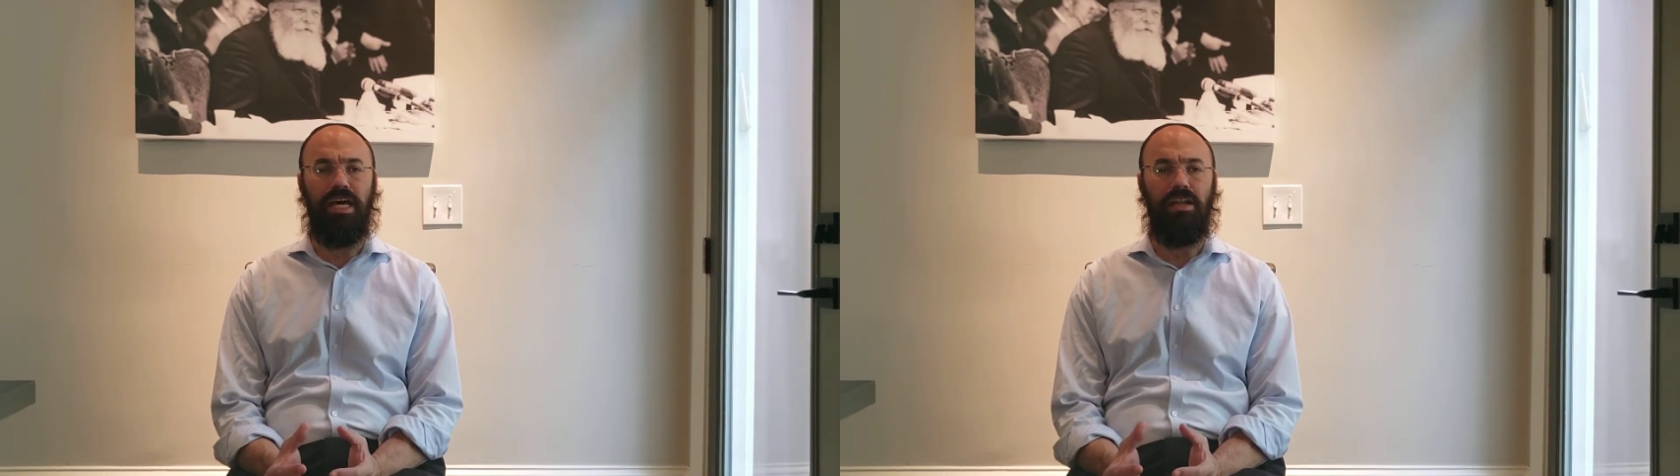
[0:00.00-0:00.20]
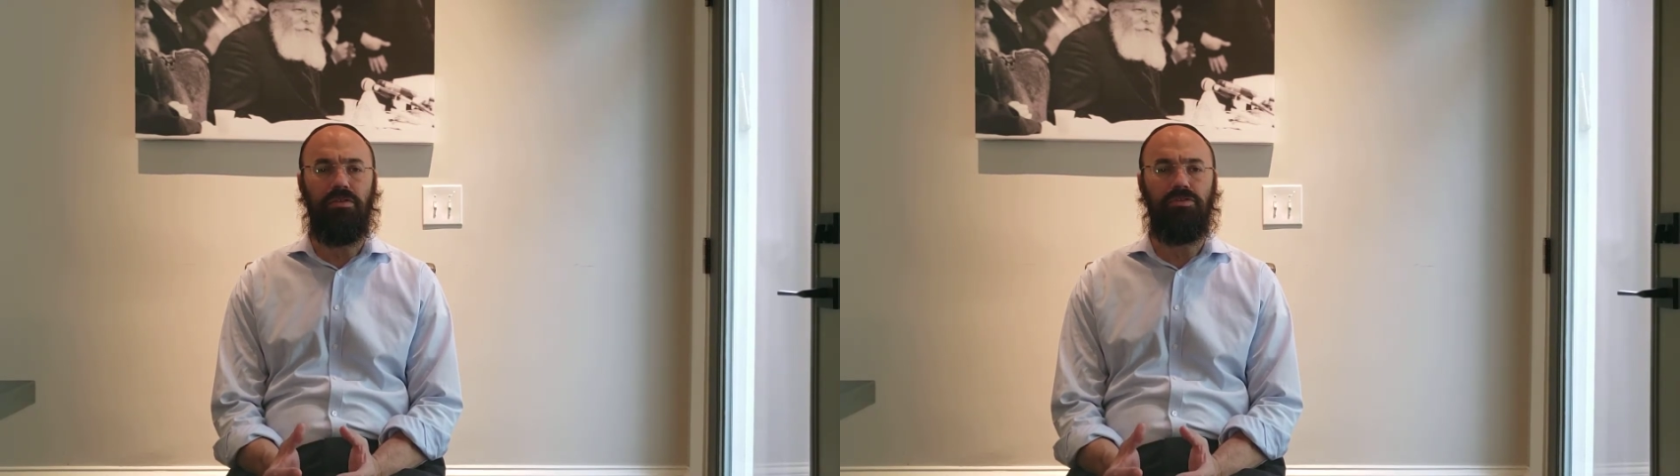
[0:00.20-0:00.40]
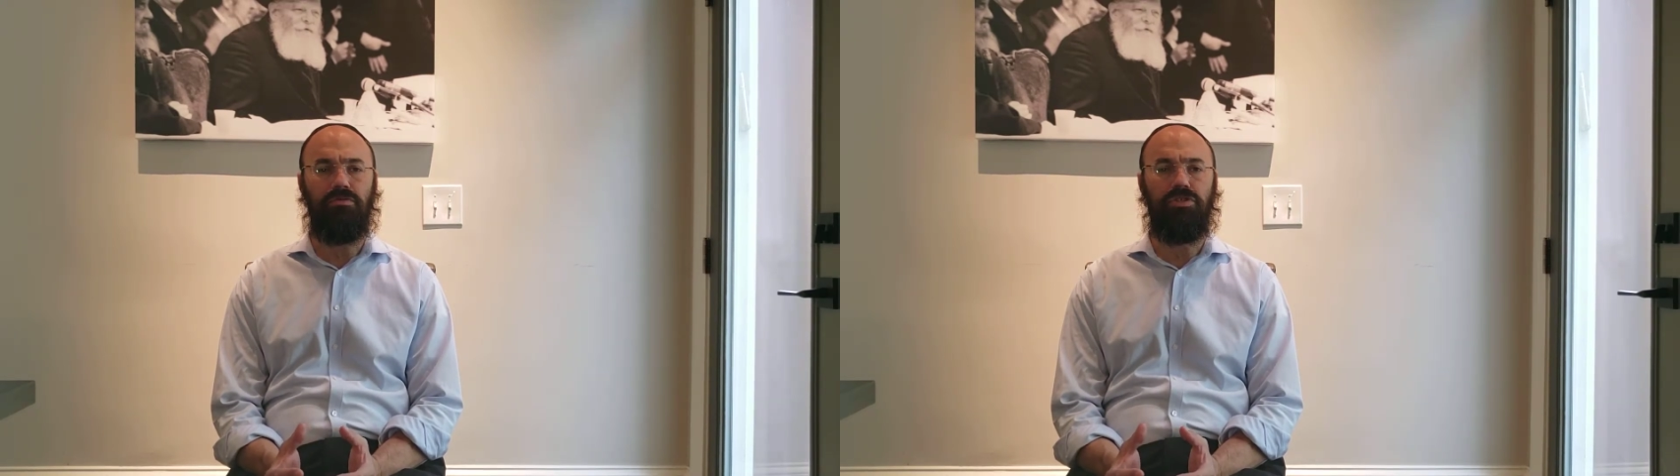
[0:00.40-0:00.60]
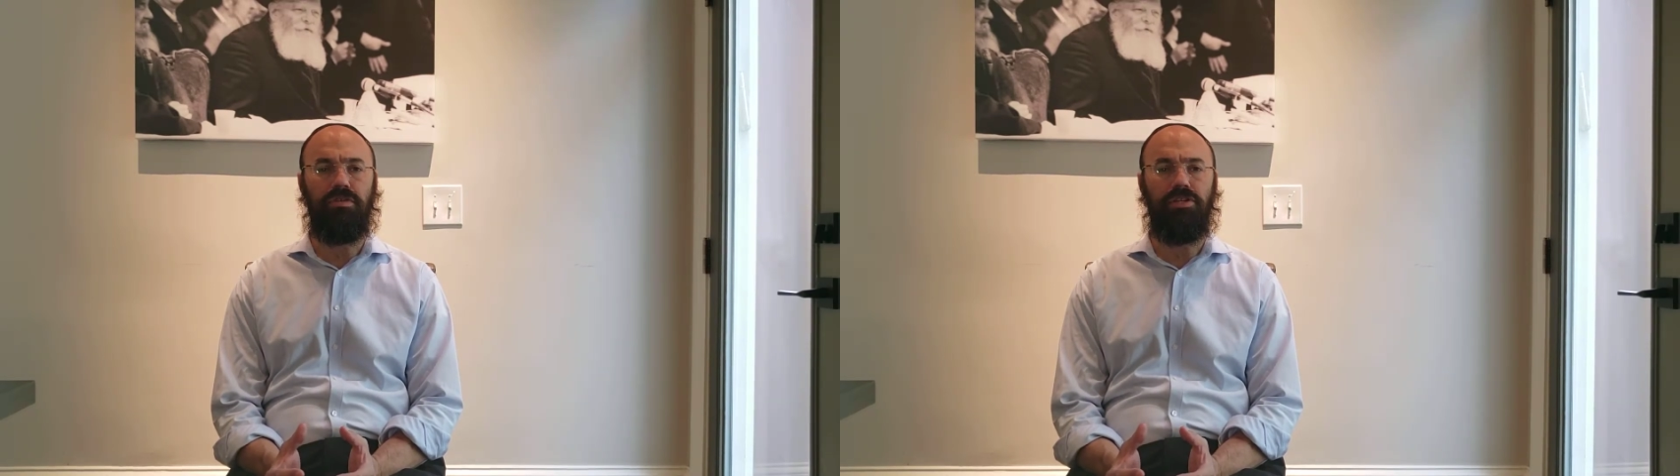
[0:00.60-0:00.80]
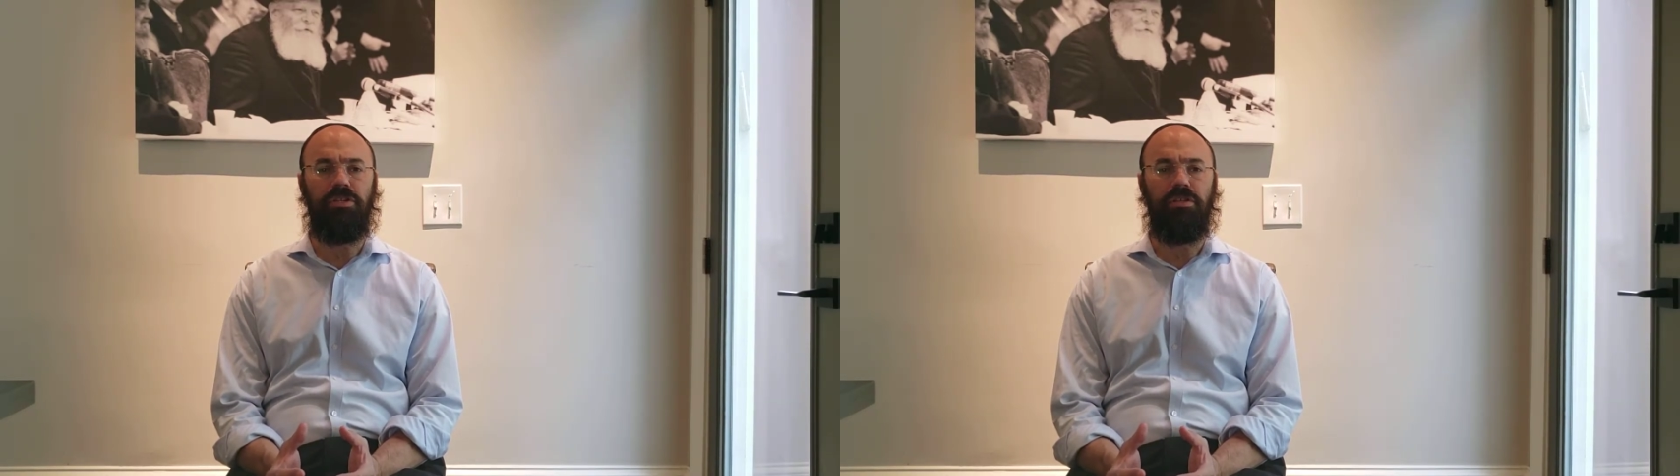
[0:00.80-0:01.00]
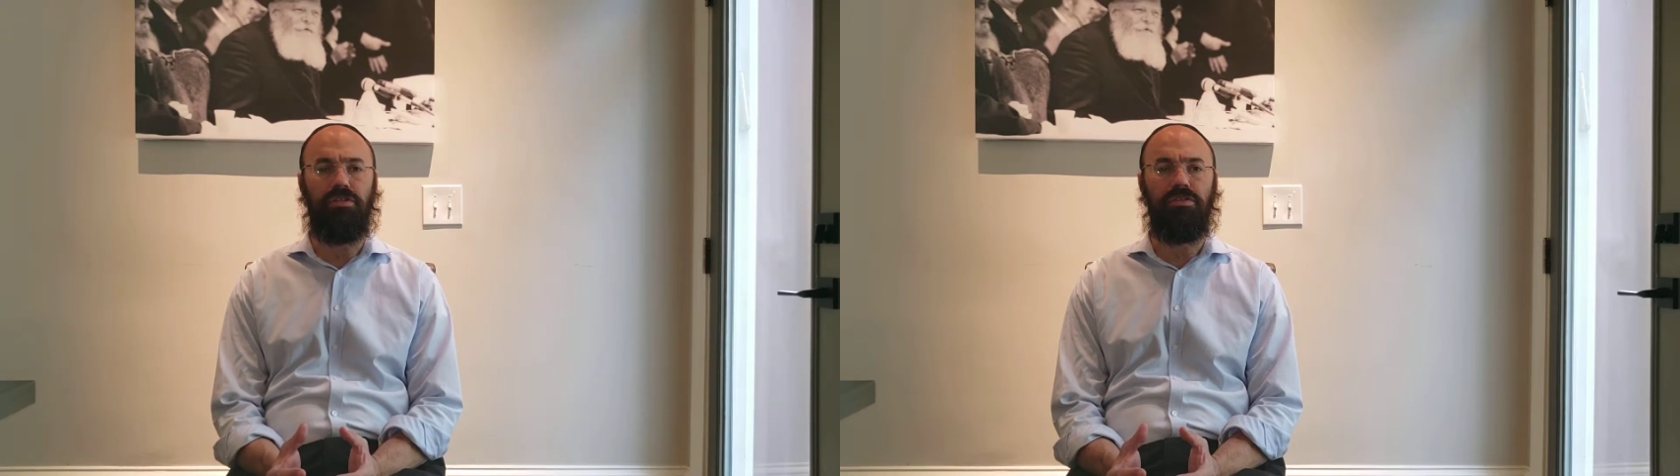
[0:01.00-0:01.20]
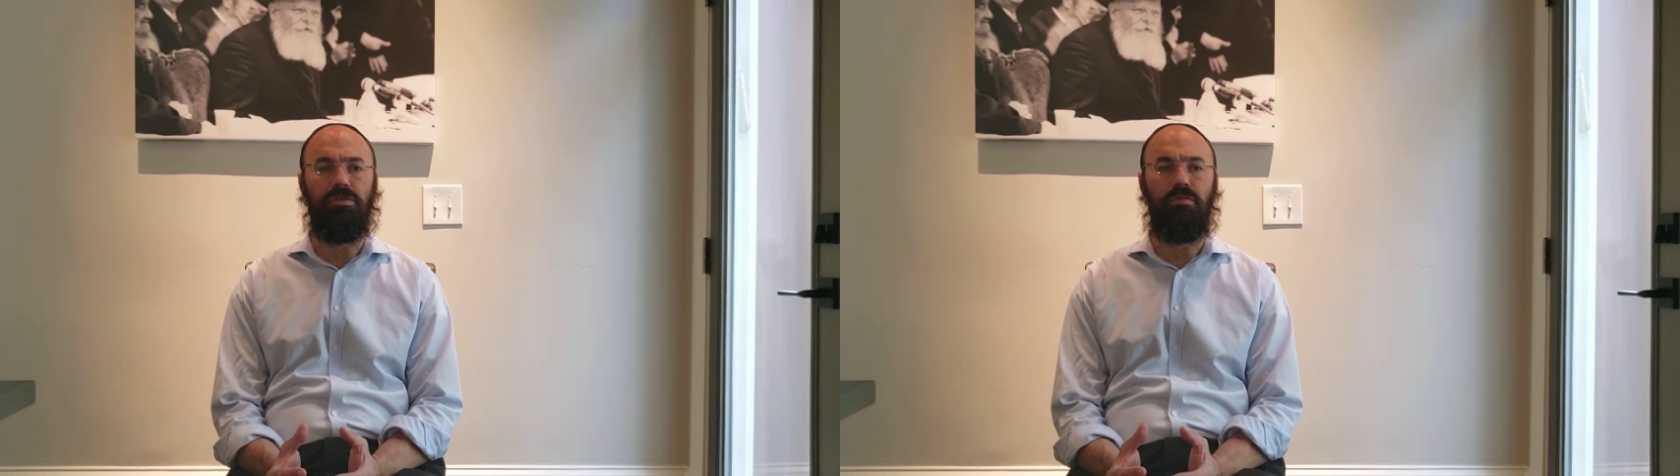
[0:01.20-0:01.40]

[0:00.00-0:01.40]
out of those restrictions,